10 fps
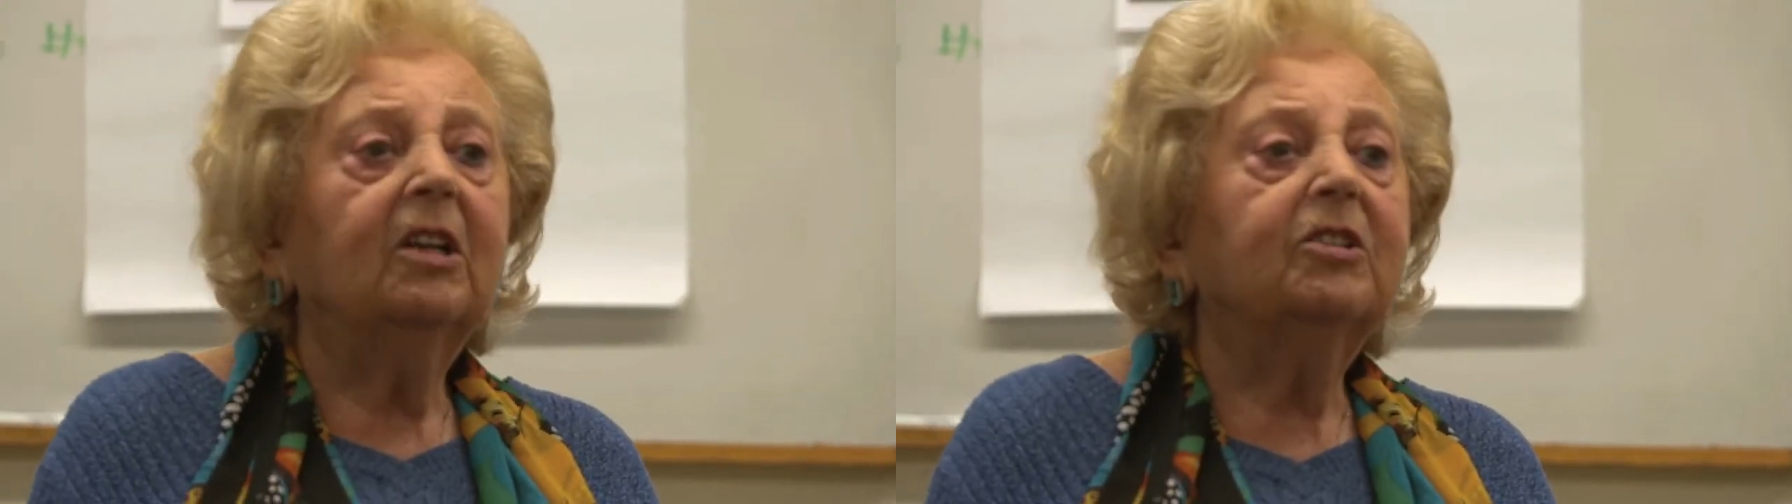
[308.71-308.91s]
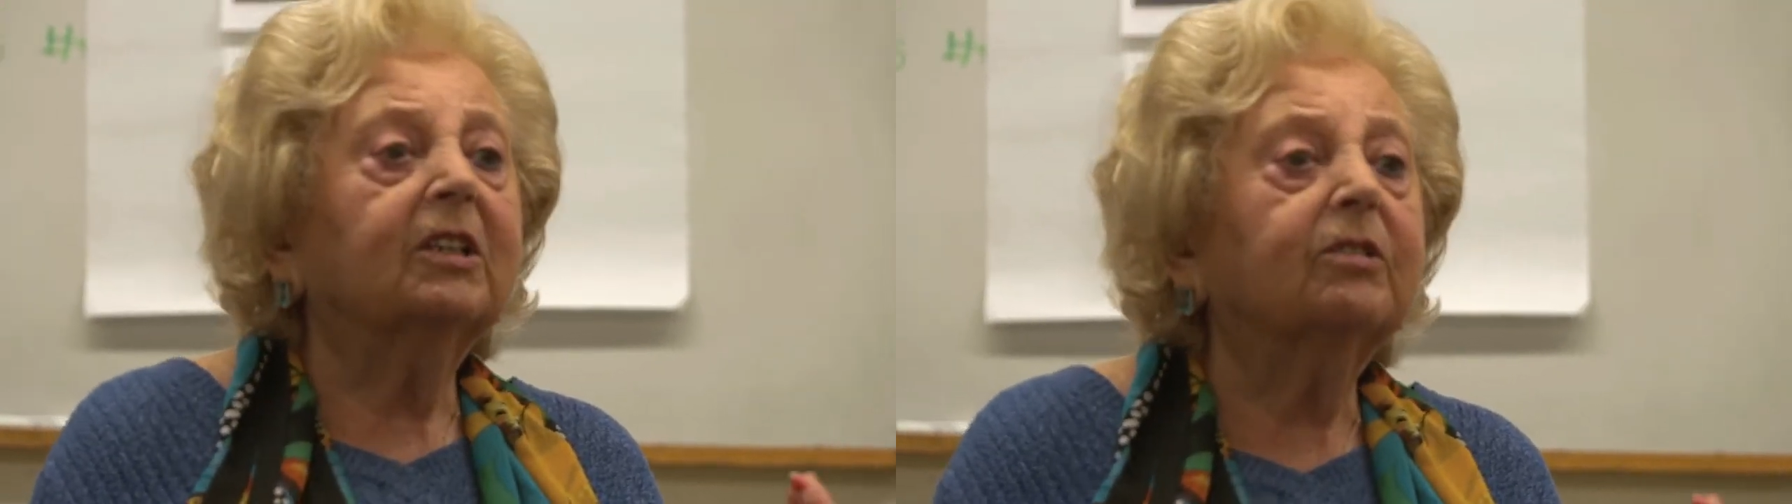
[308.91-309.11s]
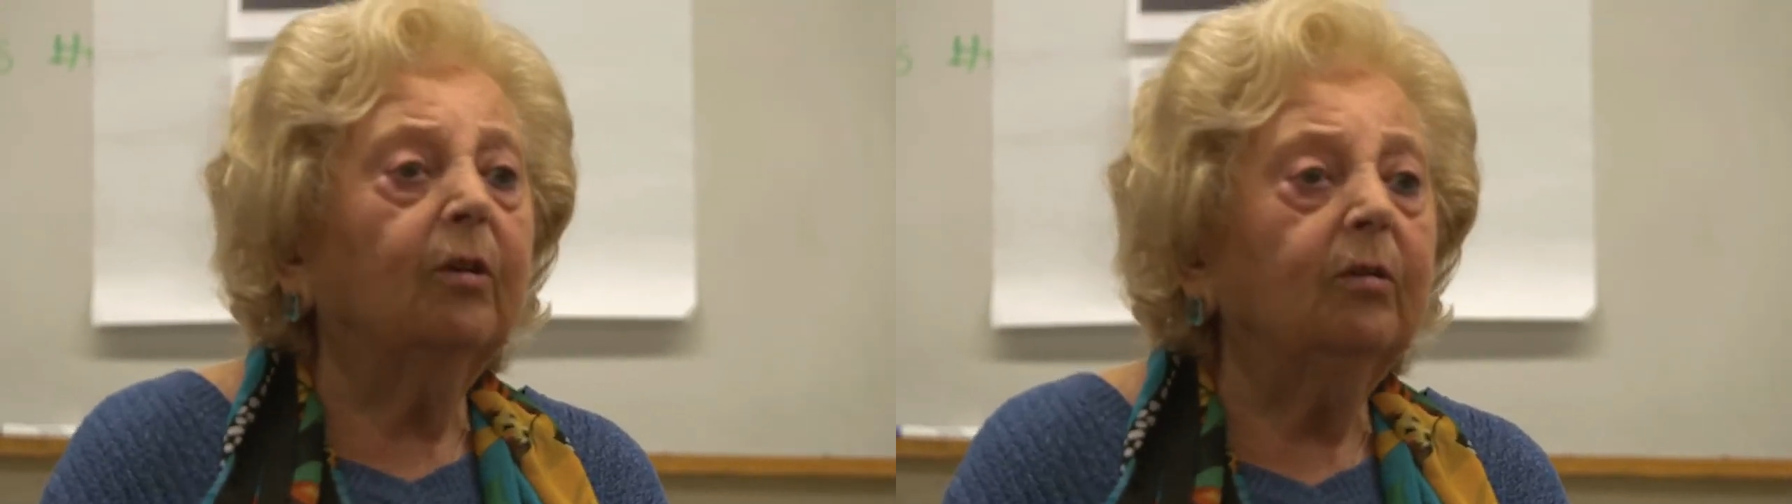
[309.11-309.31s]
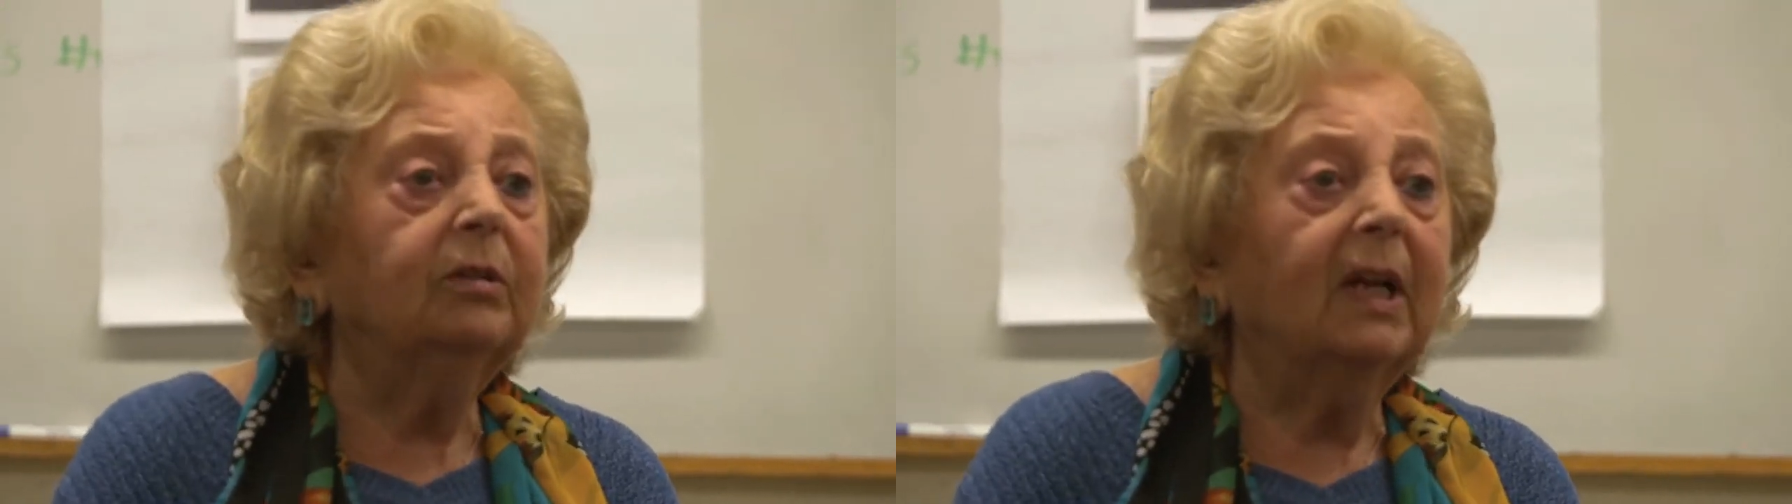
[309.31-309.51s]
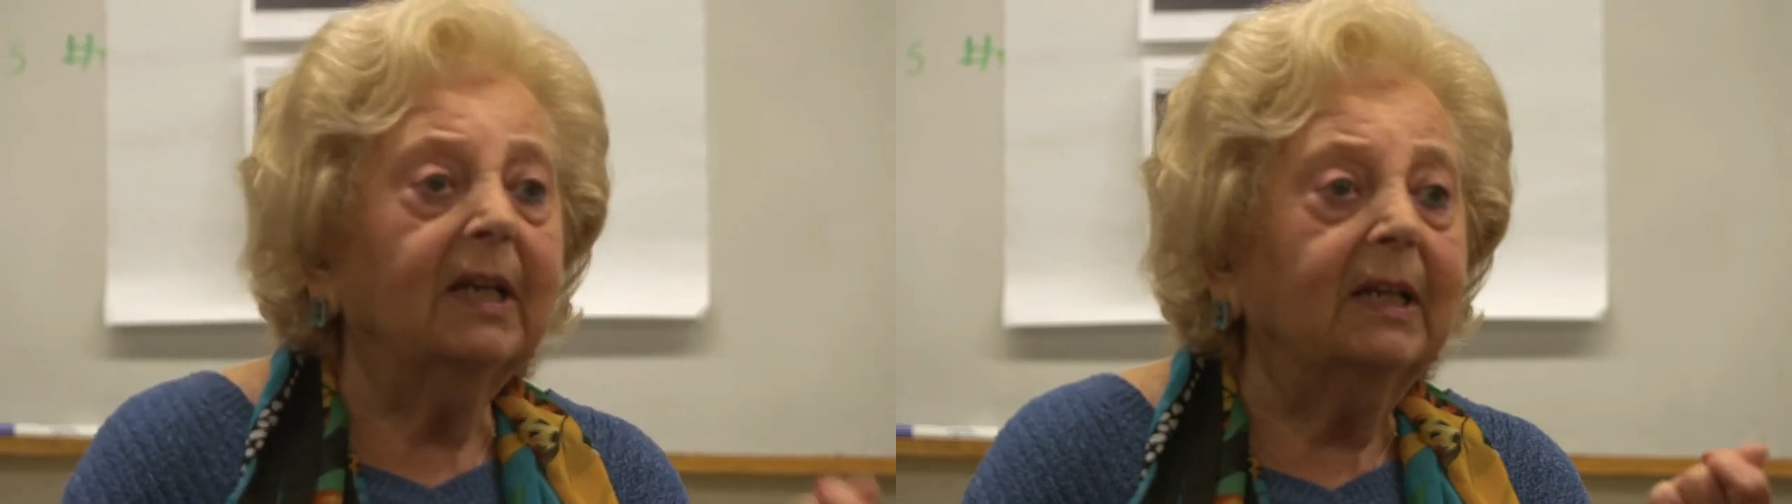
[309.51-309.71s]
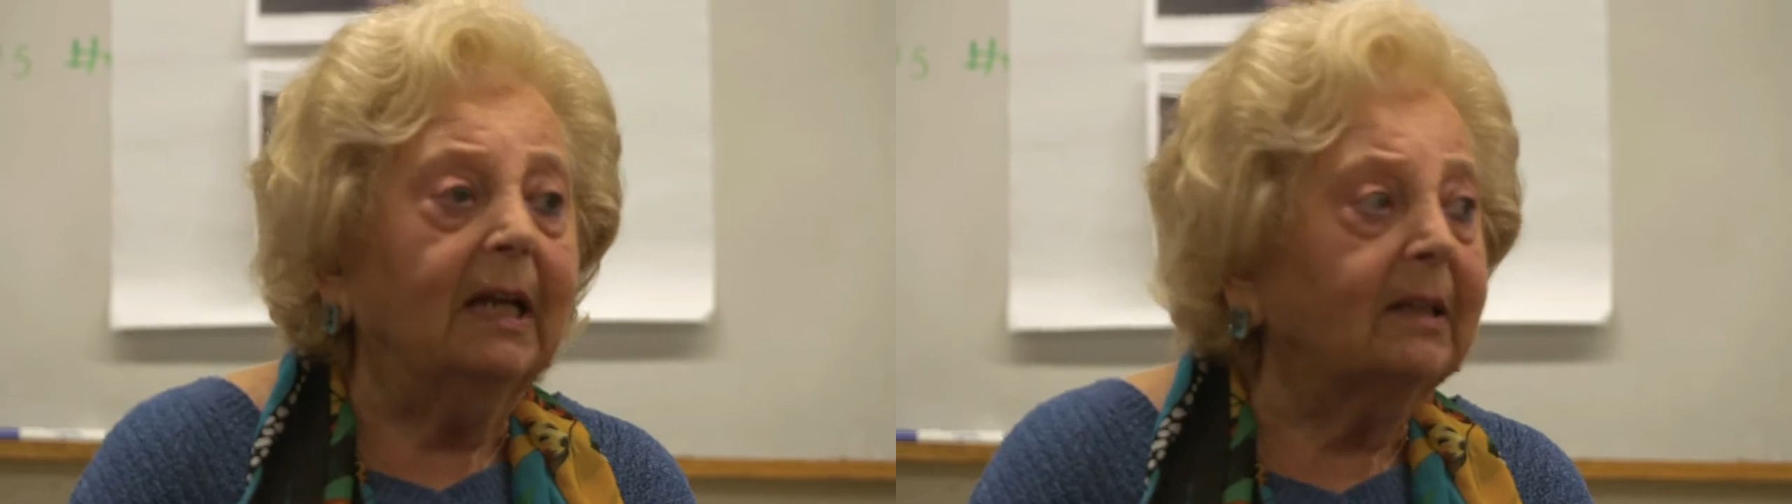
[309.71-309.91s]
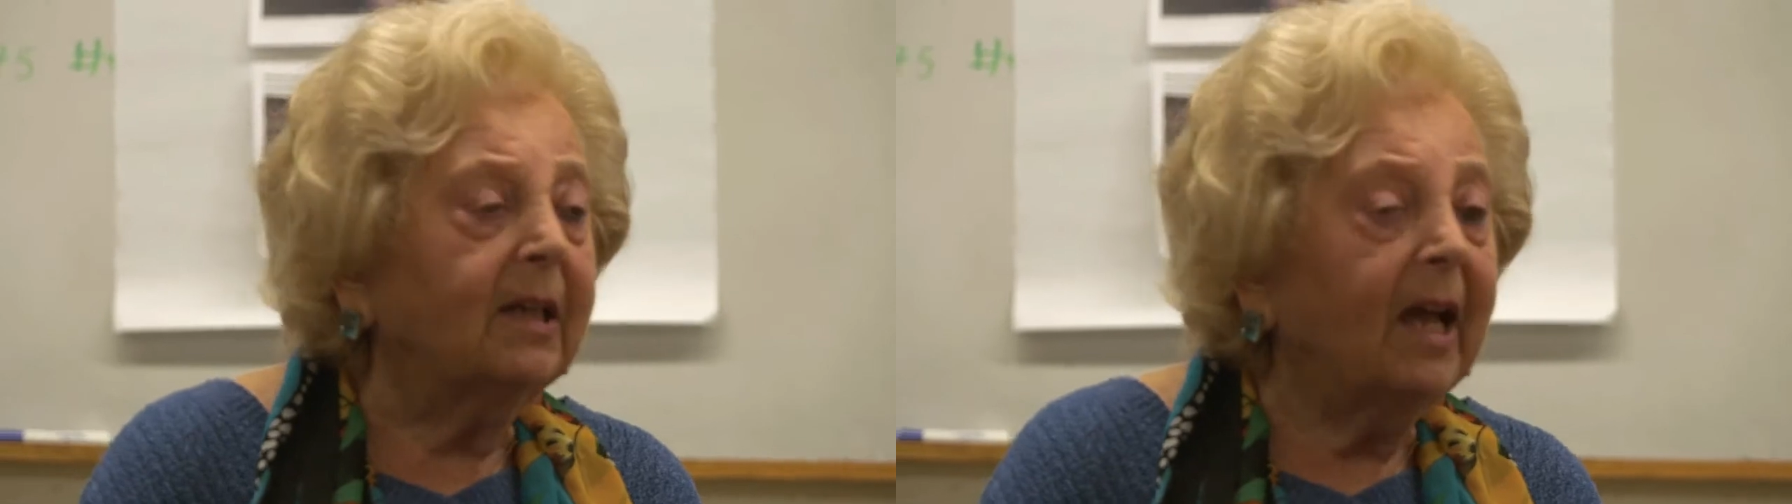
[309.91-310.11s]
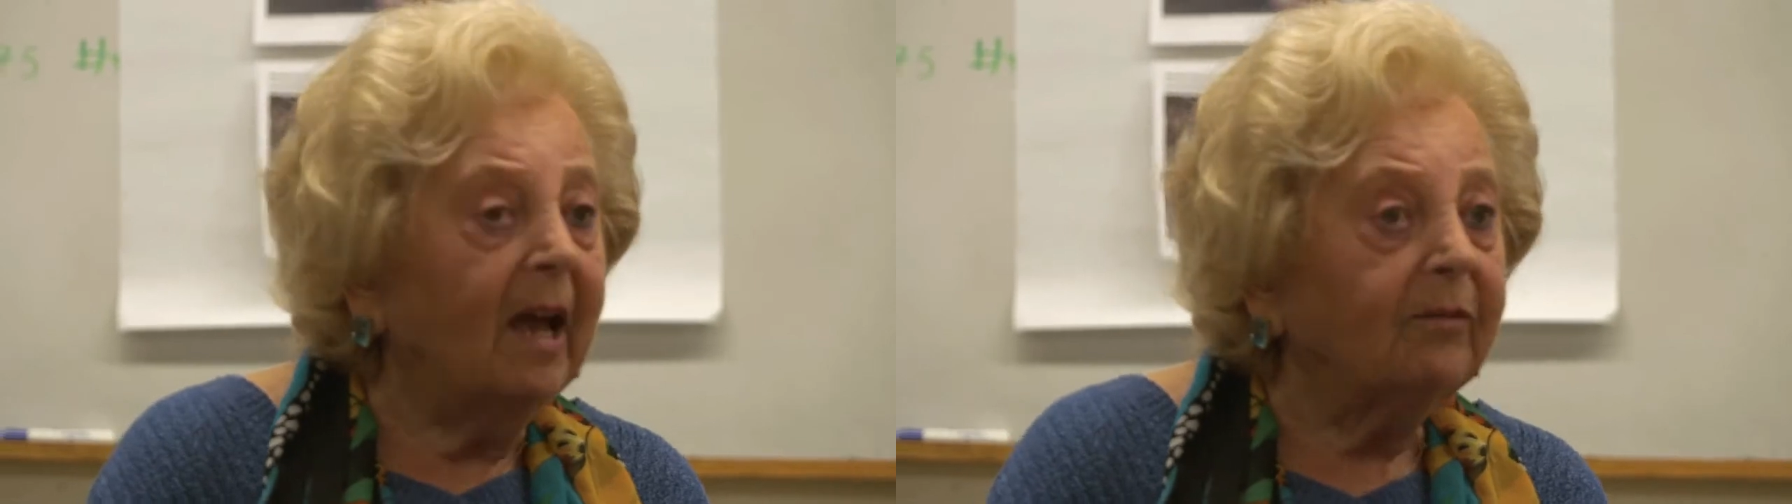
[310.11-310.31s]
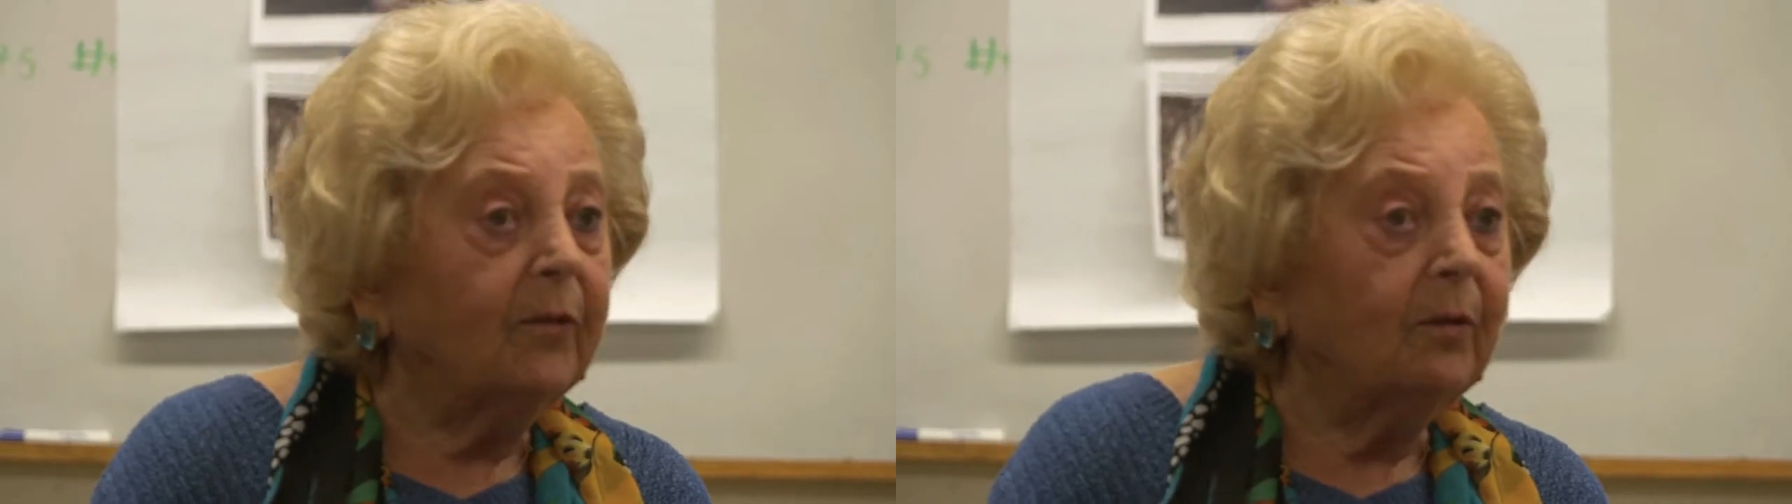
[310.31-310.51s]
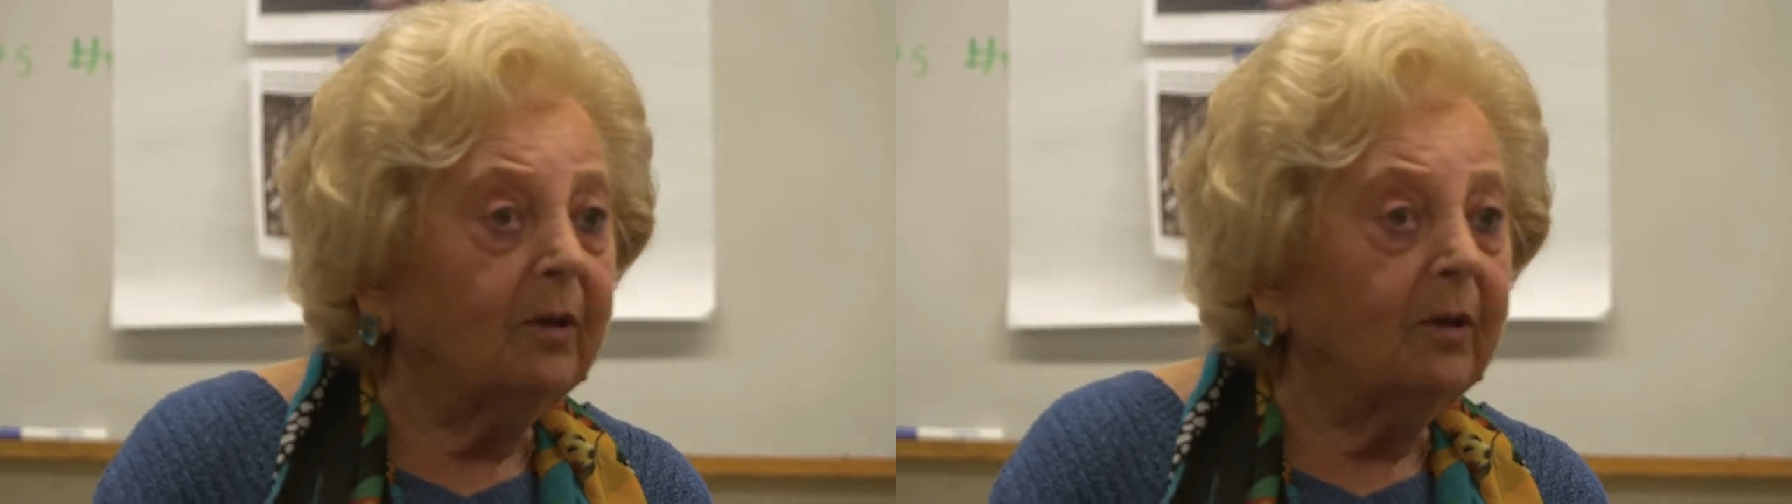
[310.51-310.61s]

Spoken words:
just hold on another half